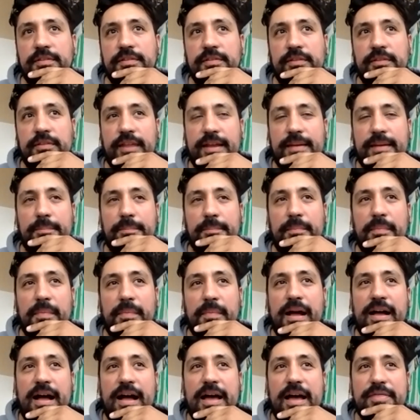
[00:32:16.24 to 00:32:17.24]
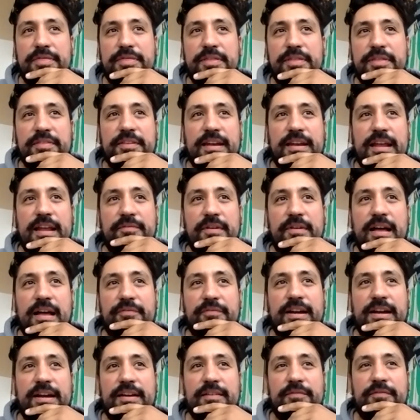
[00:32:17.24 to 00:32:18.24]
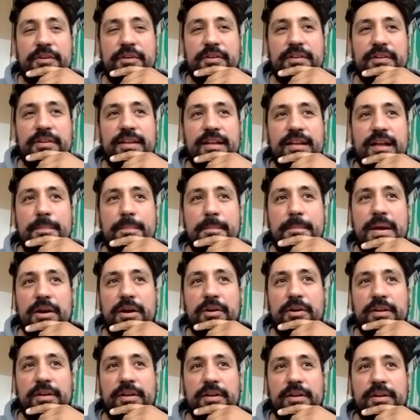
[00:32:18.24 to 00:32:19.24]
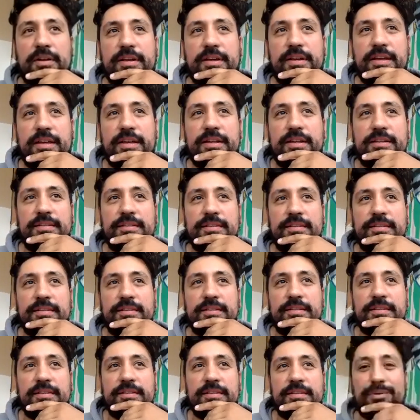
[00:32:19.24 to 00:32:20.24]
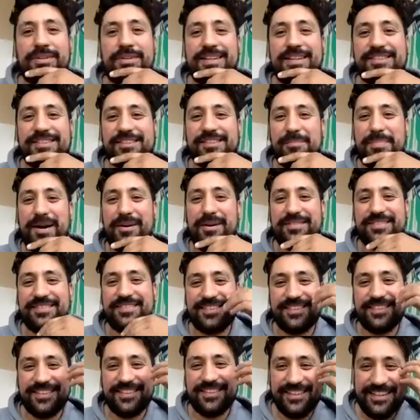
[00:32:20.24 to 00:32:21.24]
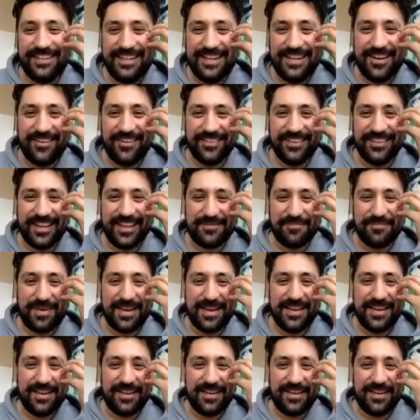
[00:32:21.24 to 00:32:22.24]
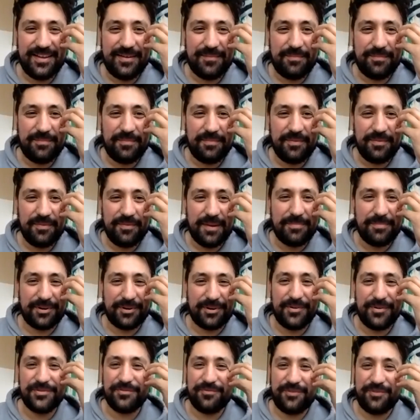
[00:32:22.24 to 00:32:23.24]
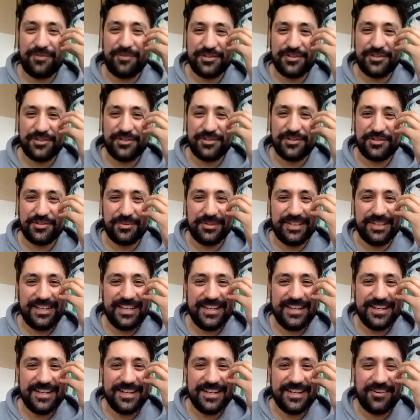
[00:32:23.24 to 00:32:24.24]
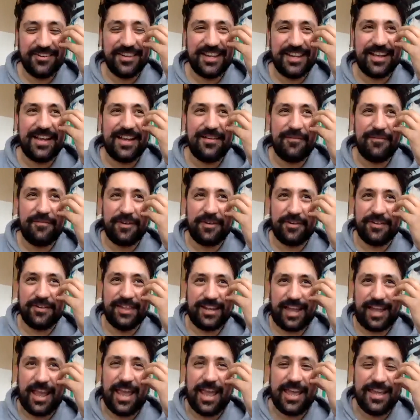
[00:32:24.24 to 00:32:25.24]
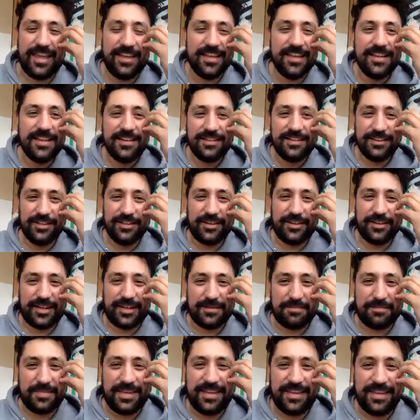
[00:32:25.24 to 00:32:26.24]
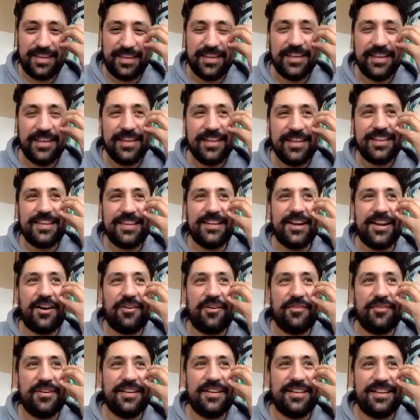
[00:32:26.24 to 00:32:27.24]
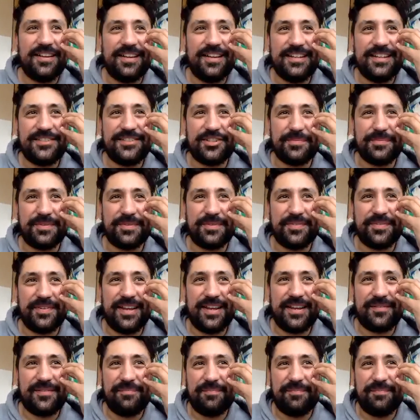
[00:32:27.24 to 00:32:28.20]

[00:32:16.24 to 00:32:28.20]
like, I think that I've, I've got a very like American, like loudness about, you know, like my uh, approach visually, you know, like very like, hey, look at me, you know, uh, in terms of like